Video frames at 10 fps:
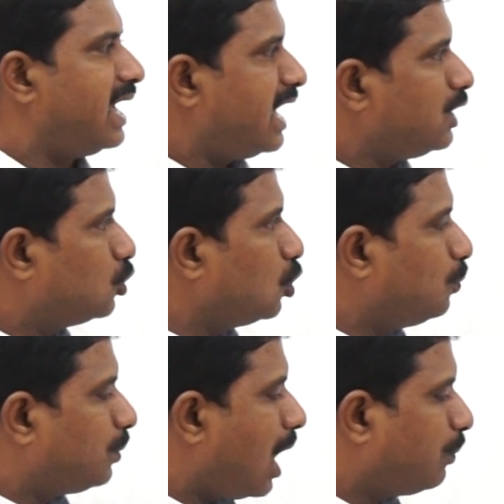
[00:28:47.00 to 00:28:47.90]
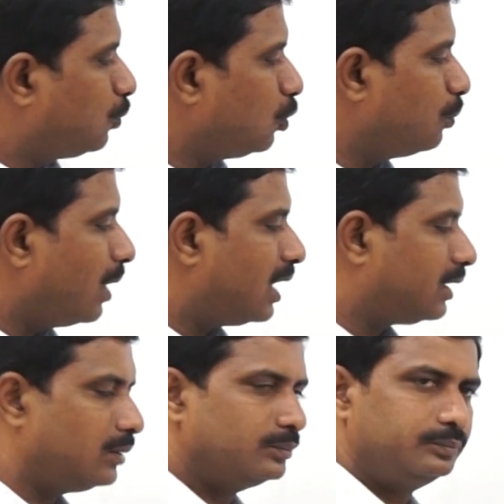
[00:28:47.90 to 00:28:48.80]
In group top to
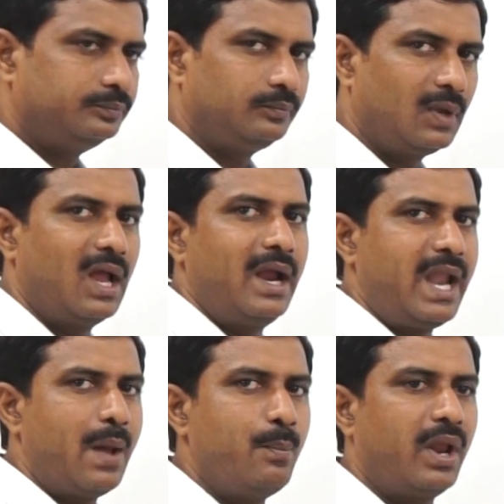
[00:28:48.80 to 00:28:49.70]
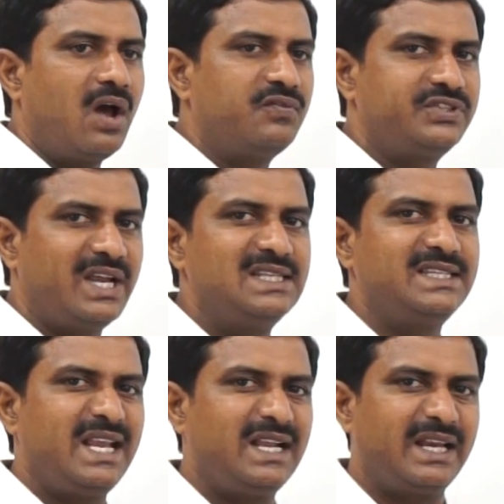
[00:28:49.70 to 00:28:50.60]
bottom, number of
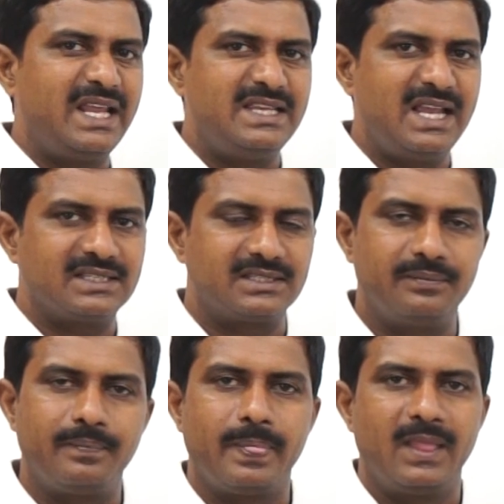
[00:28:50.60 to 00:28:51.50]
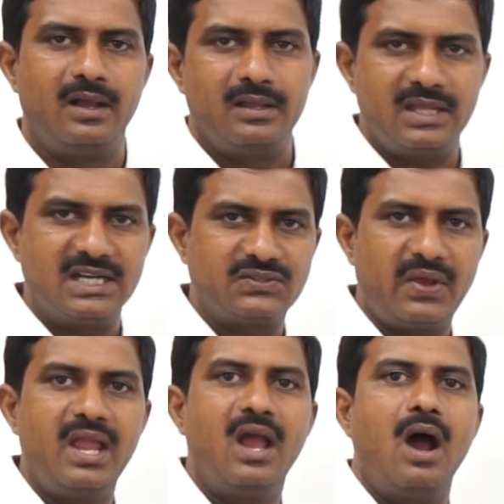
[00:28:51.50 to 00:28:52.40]
shells increases. That's
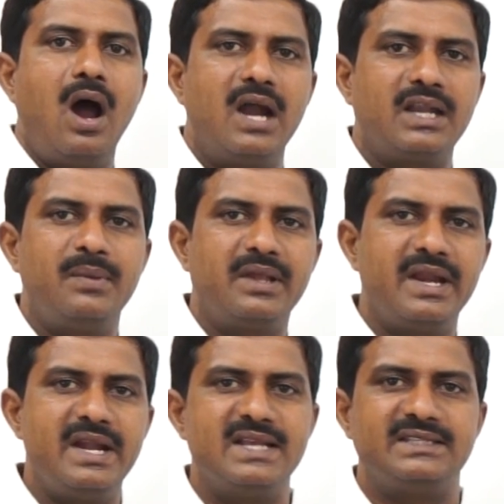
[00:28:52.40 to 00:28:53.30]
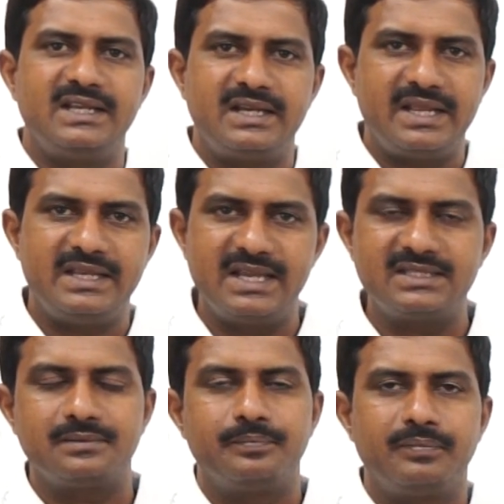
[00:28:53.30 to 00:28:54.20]
why atomic radius
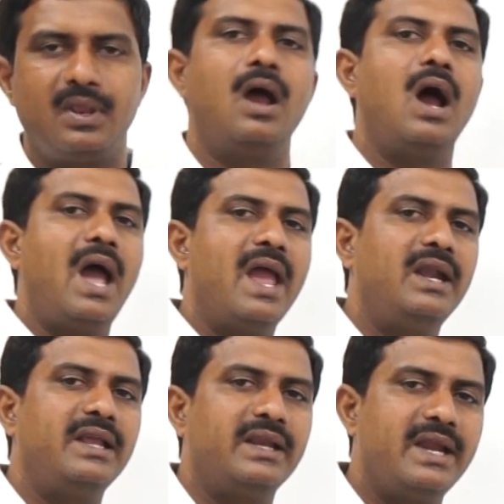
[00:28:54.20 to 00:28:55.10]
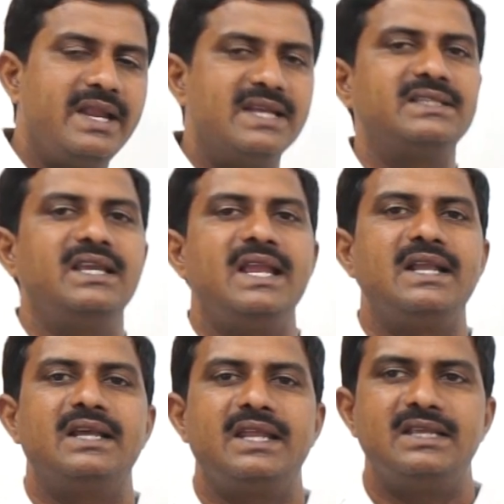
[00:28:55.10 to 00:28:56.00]
increases, ionic radius
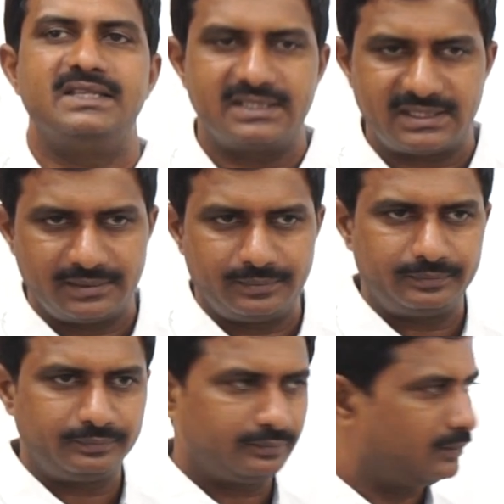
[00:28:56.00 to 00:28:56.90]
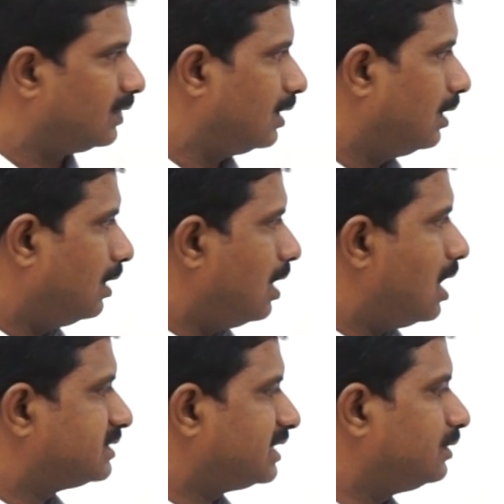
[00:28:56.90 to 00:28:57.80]
increases.
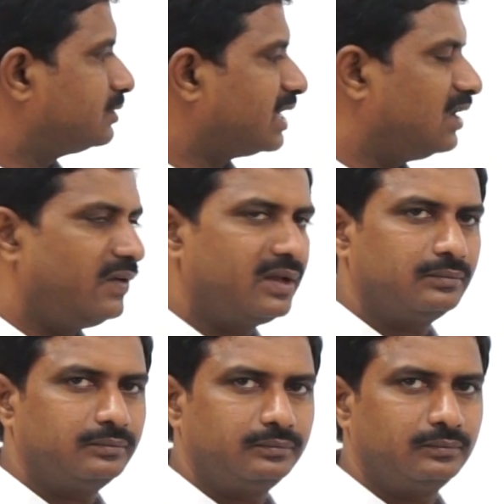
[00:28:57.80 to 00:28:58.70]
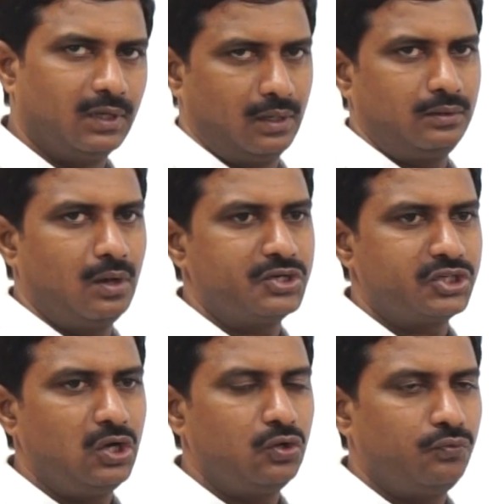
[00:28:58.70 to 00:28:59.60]
Oxygen to sulfur, third
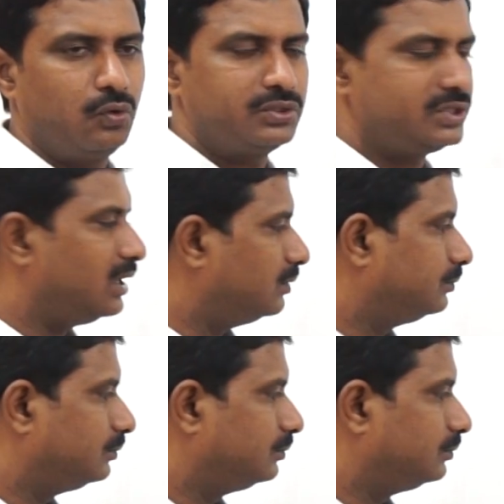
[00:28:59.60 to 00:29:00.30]
shell to fourth shell.